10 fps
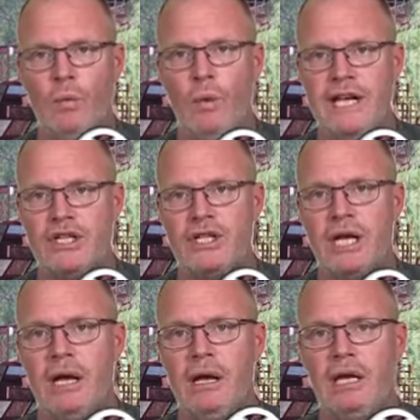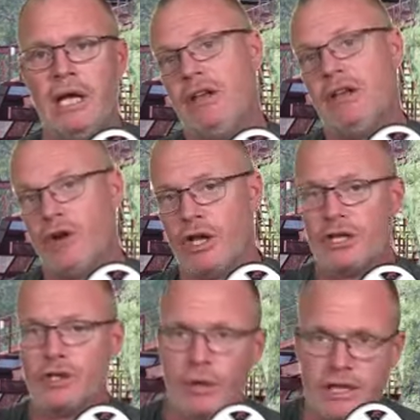which you've got
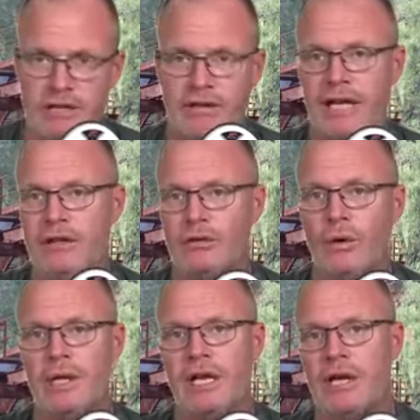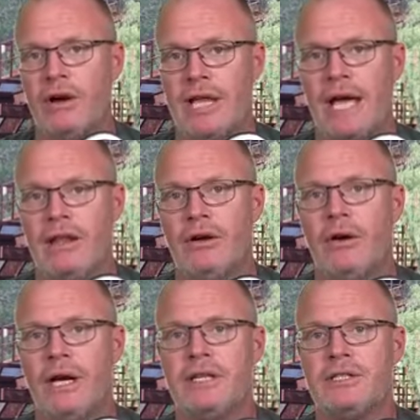the choice of either or. You can either go the
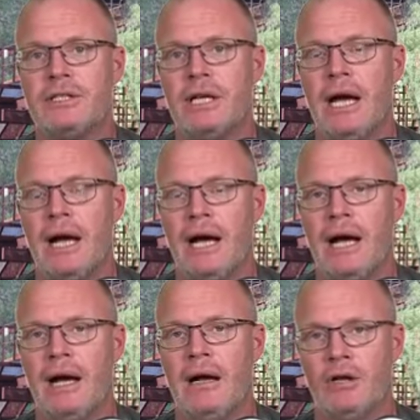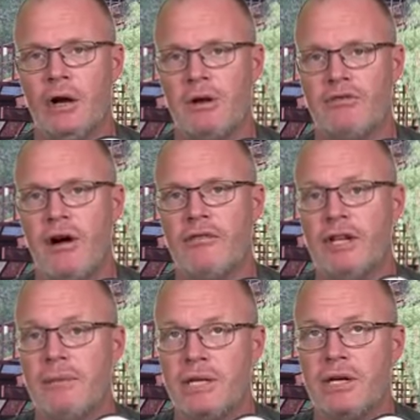9-inch 9x5
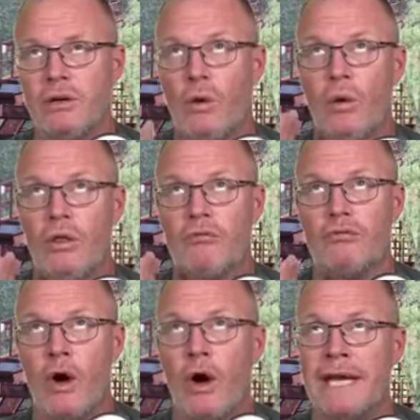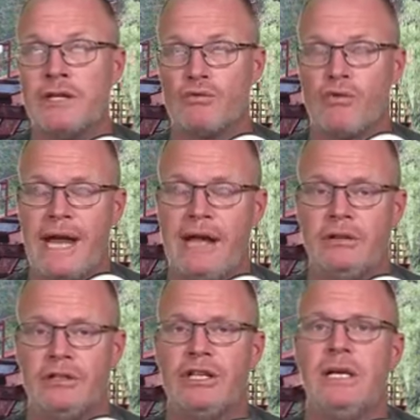elliptical or the 9-inch
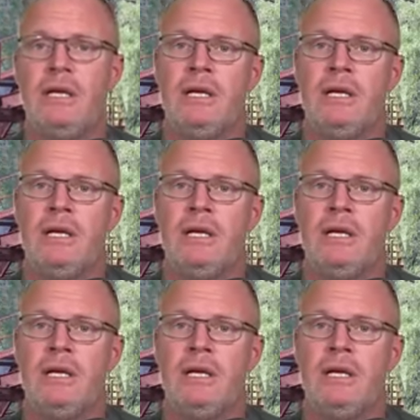round